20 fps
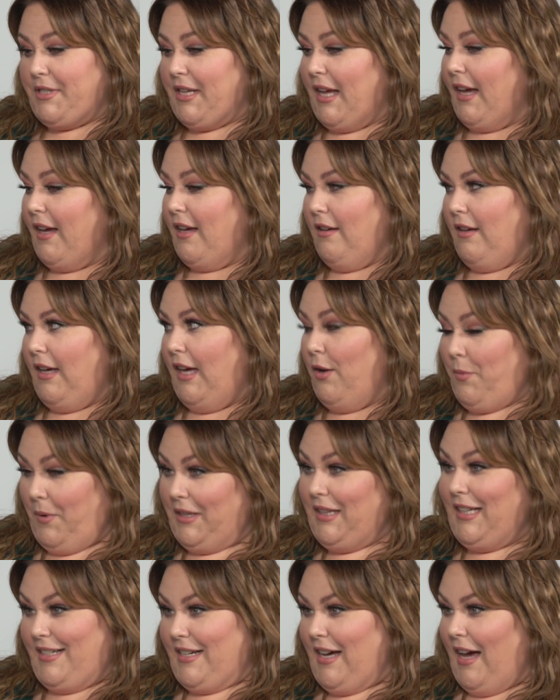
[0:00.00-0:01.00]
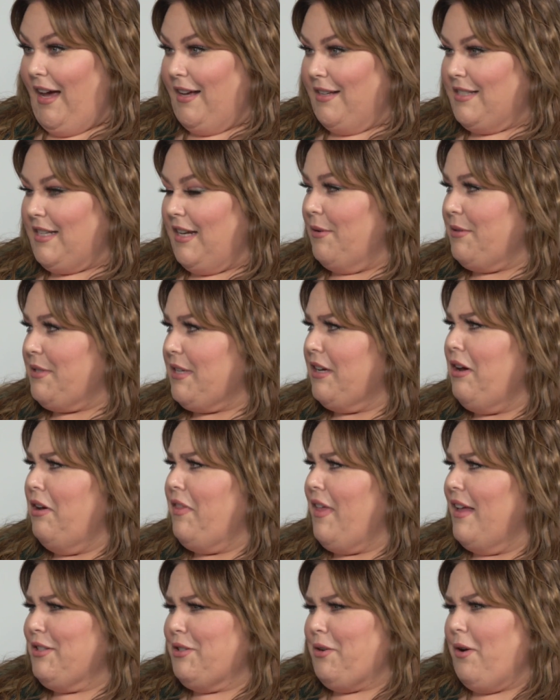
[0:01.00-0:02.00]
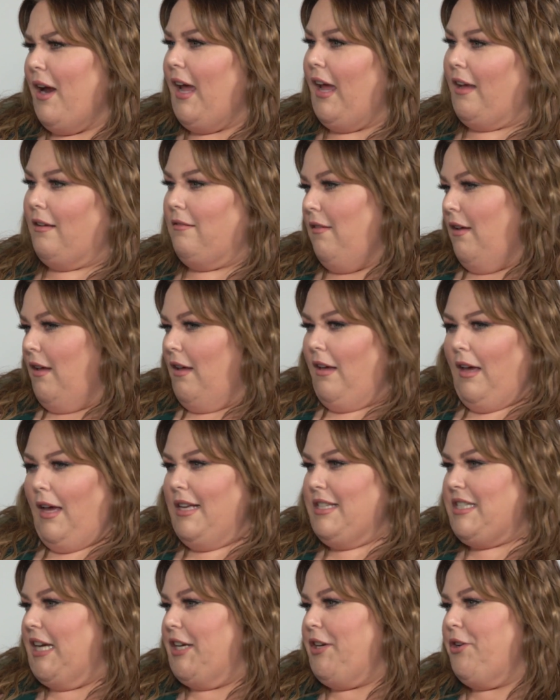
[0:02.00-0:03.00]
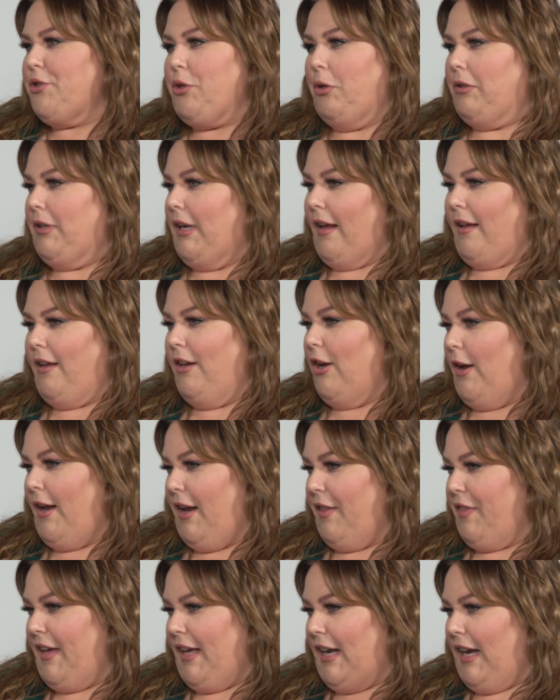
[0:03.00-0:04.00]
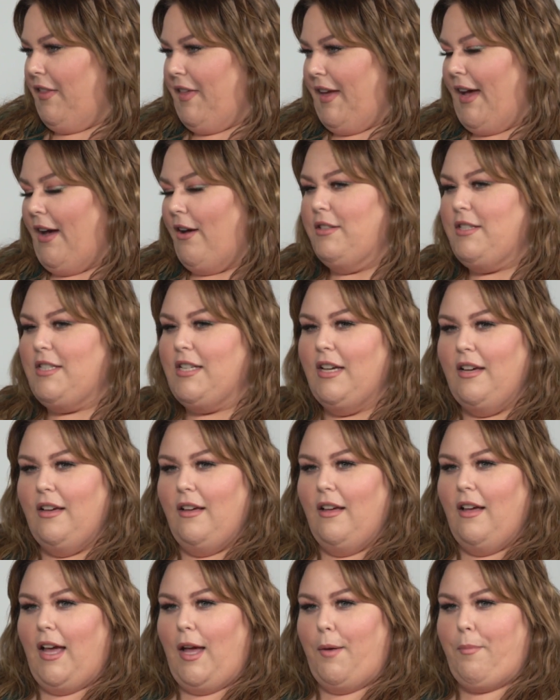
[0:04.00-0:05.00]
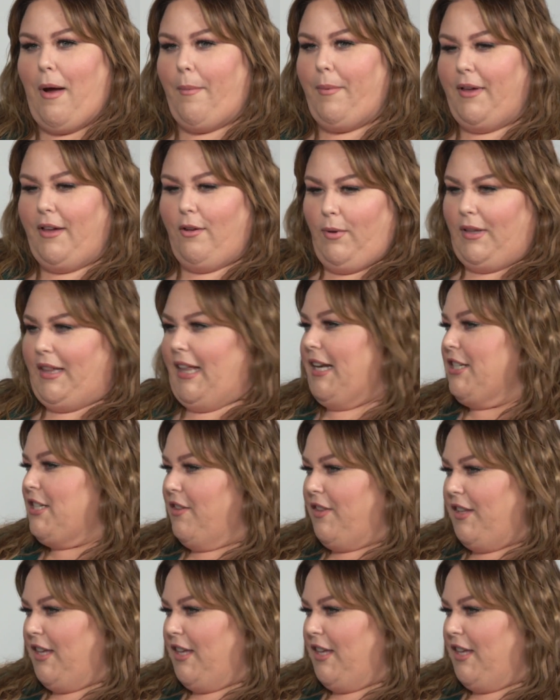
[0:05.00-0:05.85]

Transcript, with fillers: was like, "He really does." And I was like, "Oh, that's great." He's 10 years old. I, you know, I didn't think anything else. He probably related to